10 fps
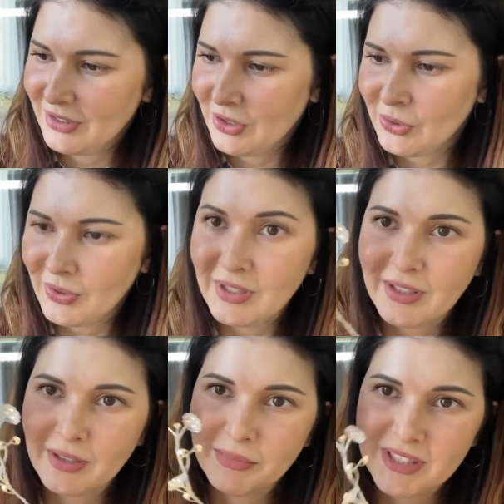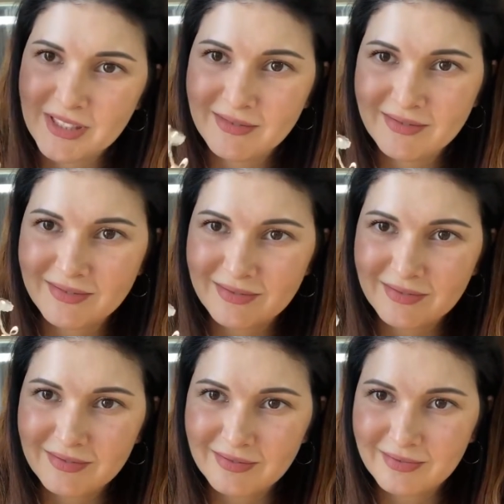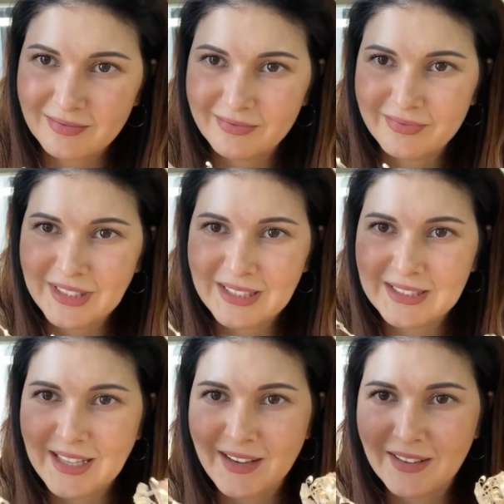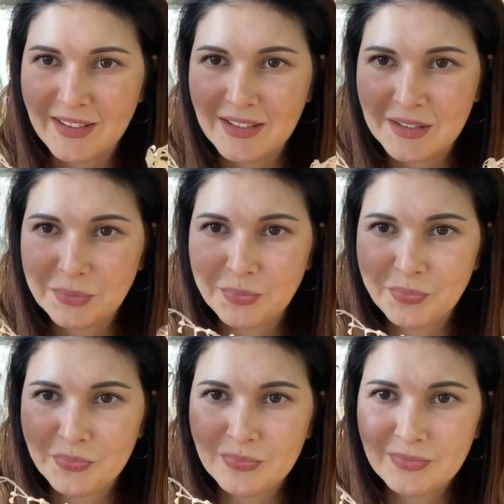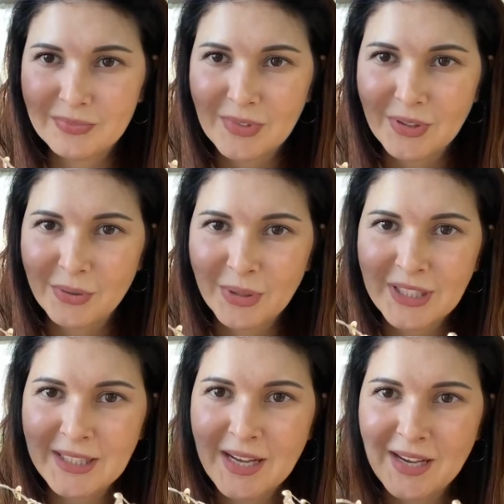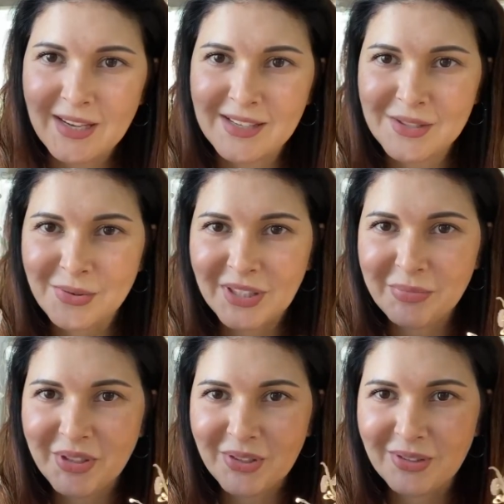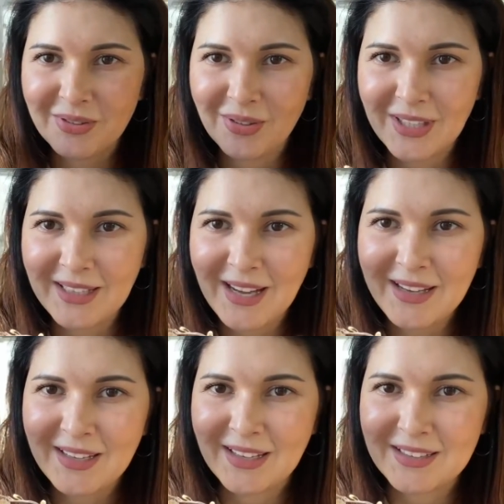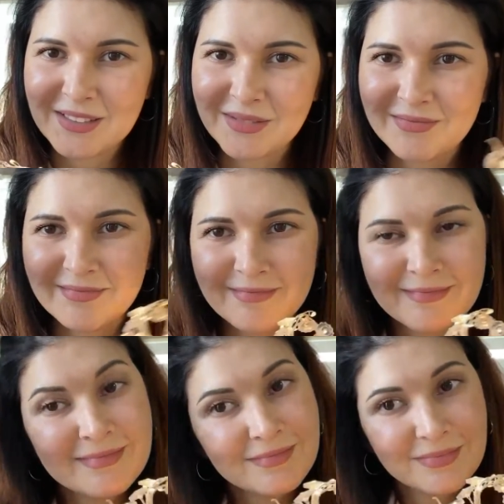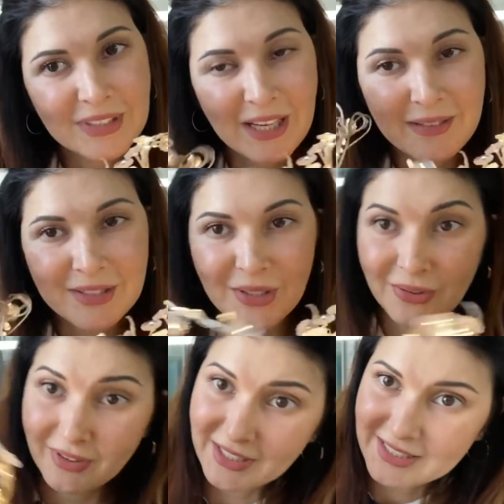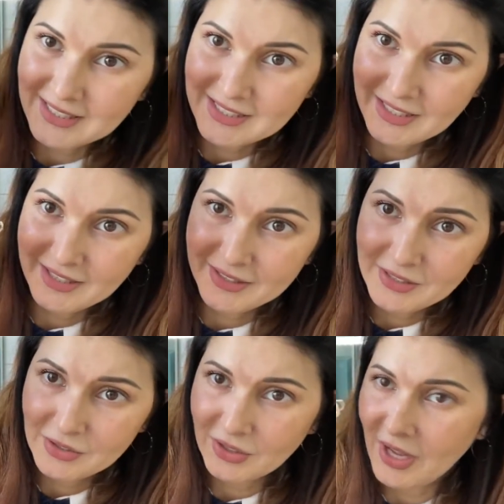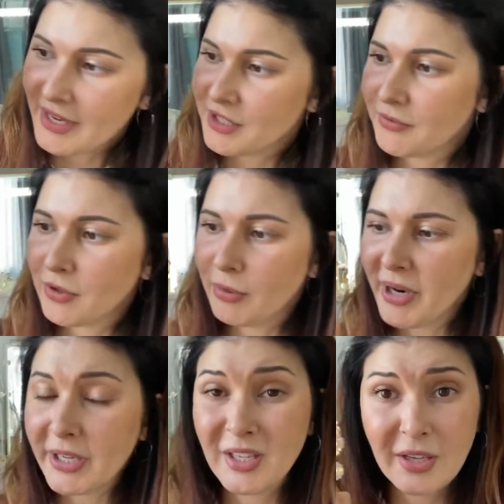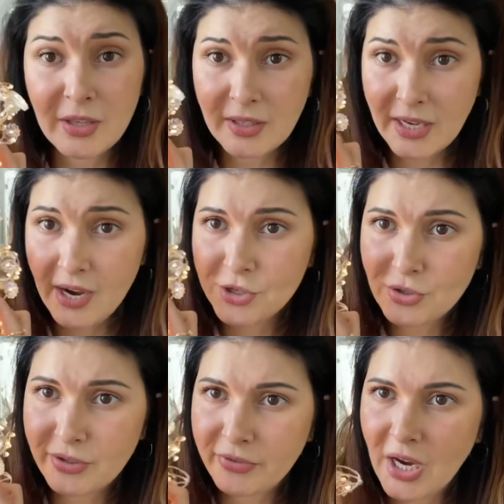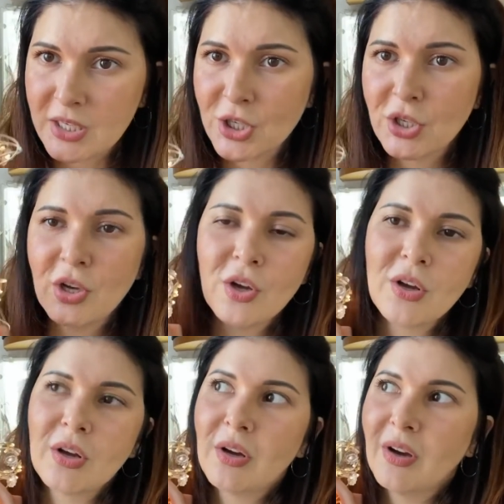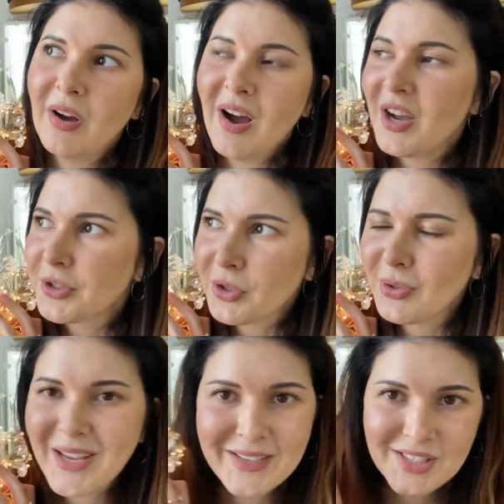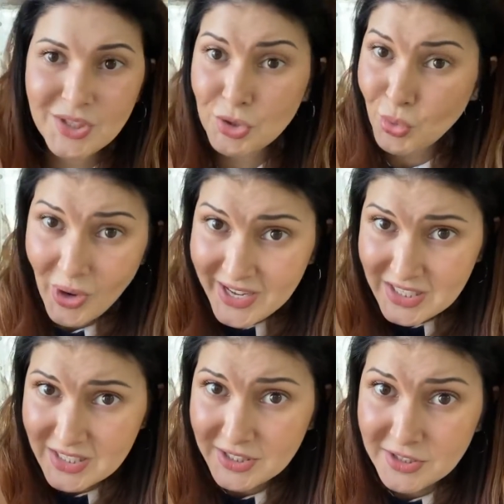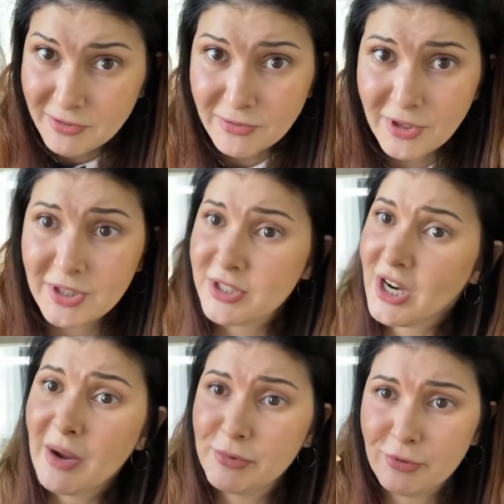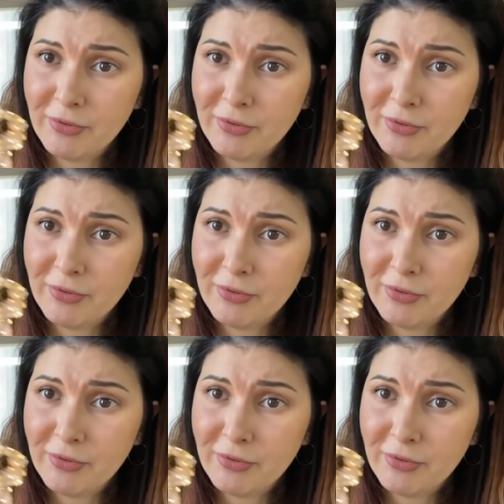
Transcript: Oh, a little bit. Looks like this. Really nice, really beautiful. I like it. Okay, so this is it. Lights from IKEA. They actually have got, I don't know, like 20 different types of